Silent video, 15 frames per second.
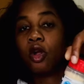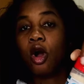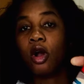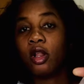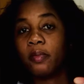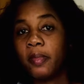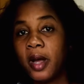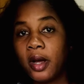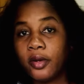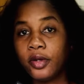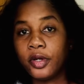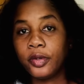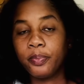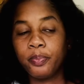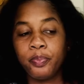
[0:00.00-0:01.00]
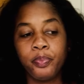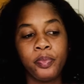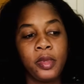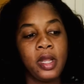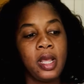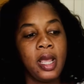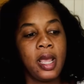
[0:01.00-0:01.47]
garlic powder,
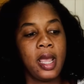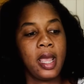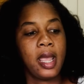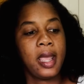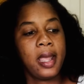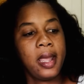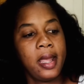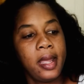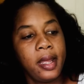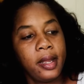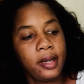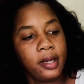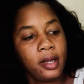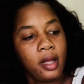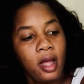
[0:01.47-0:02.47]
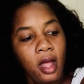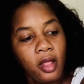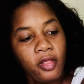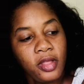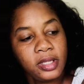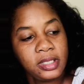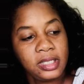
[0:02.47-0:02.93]
and
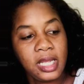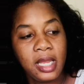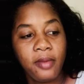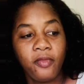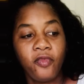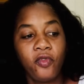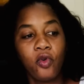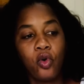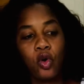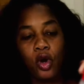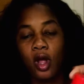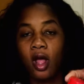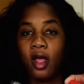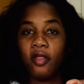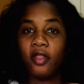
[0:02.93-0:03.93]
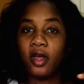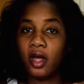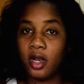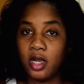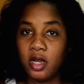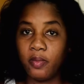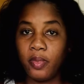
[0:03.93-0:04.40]
the same for the
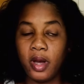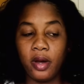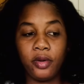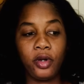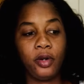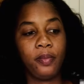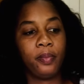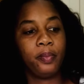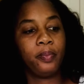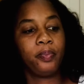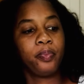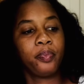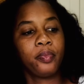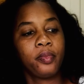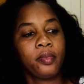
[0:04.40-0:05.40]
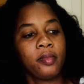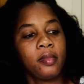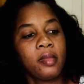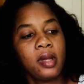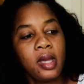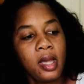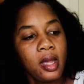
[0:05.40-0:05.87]
onion powder.
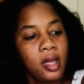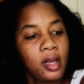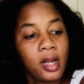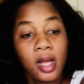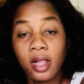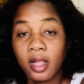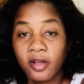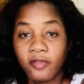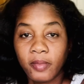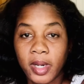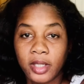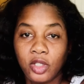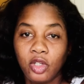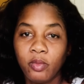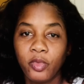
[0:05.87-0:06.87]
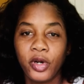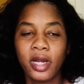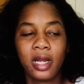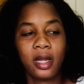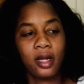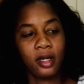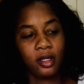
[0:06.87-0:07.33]
And I love my
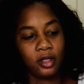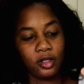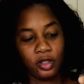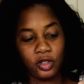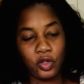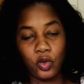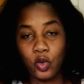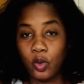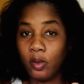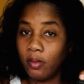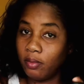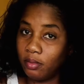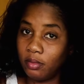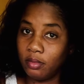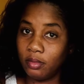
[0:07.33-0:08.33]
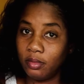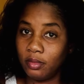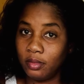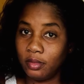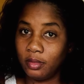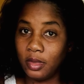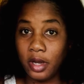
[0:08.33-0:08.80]
turmeric, so
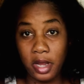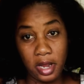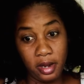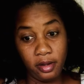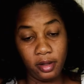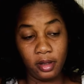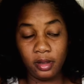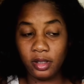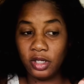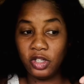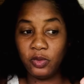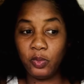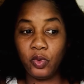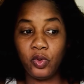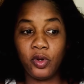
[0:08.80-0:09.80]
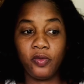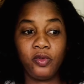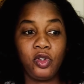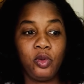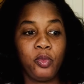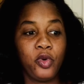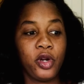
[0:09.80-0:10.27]
an 1/8 teaspoon
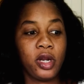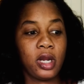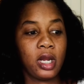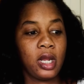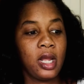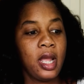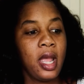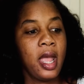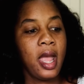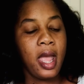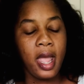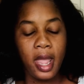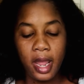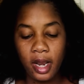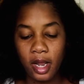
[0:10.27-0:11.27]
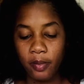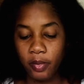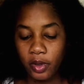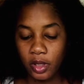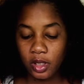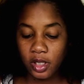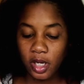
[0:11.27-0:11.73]
of turmeric, and I
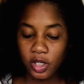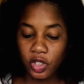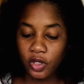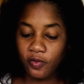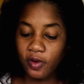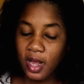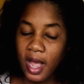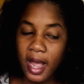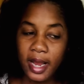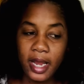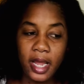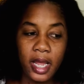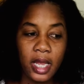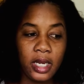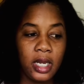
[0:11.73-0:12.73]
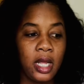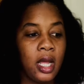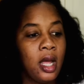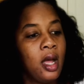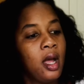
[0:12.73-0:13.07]
put a touch of cayenne.